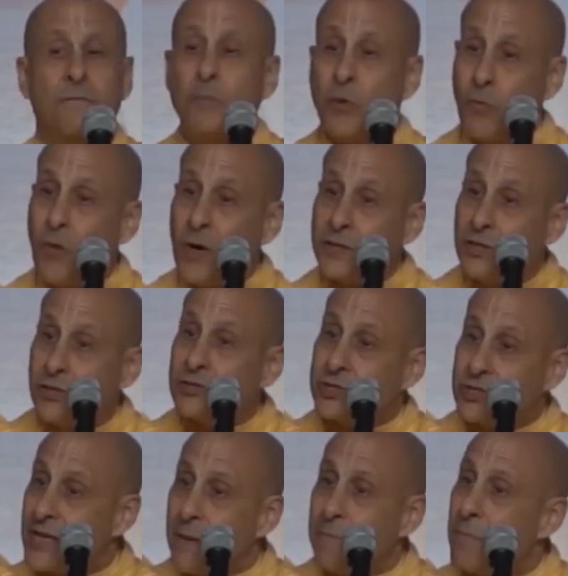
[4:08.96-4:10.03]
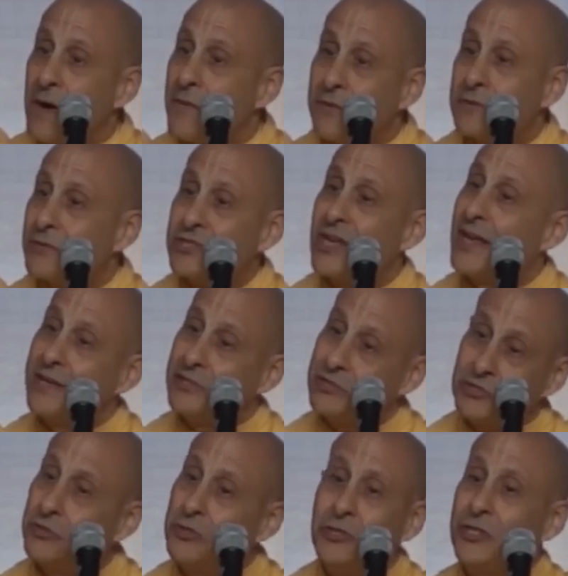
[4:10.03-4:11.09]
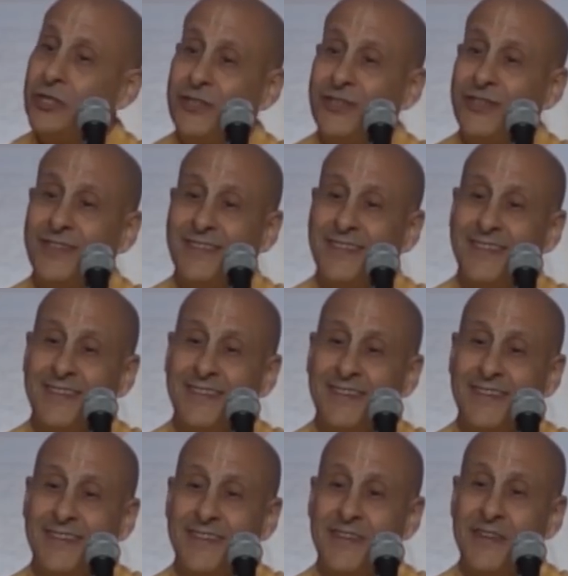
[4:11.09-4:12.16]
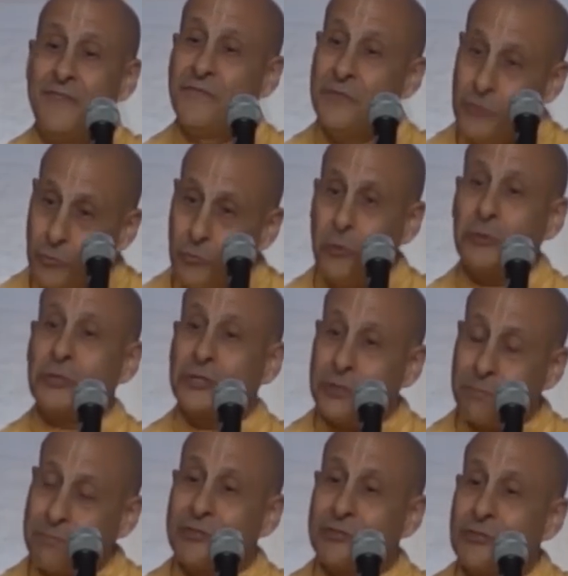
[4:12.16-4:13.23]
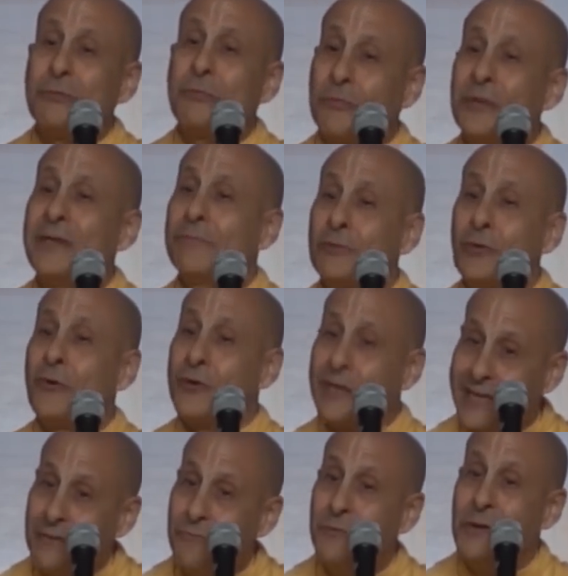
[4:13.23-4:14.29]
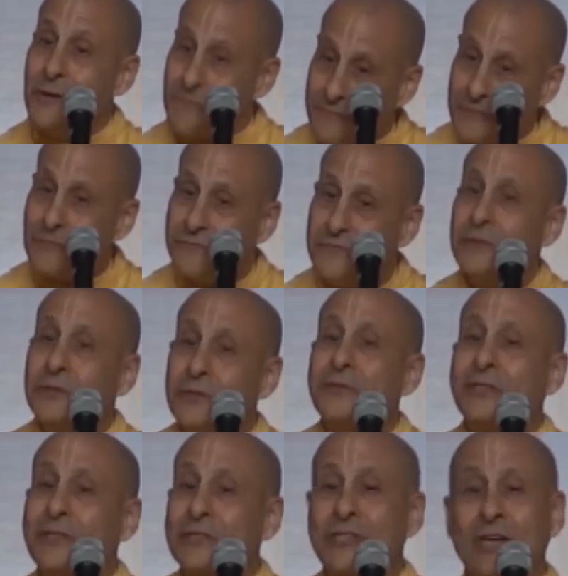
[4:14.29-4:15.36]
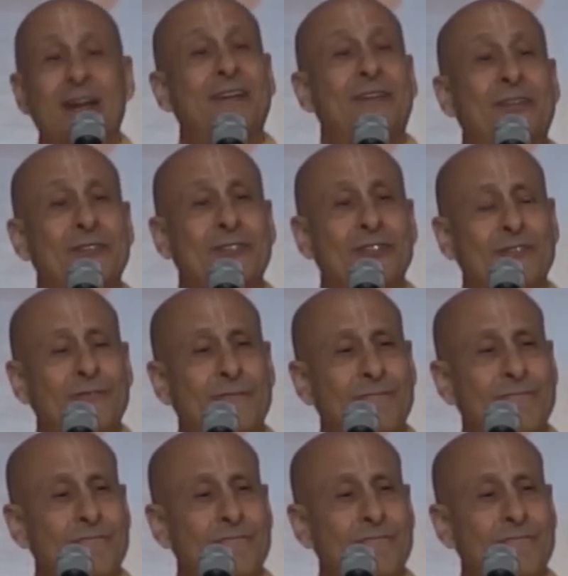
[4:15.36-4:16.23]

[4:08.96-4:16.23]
But what your stepmother said is good. If you worship the Supreme Lord, He will fulfill your desires.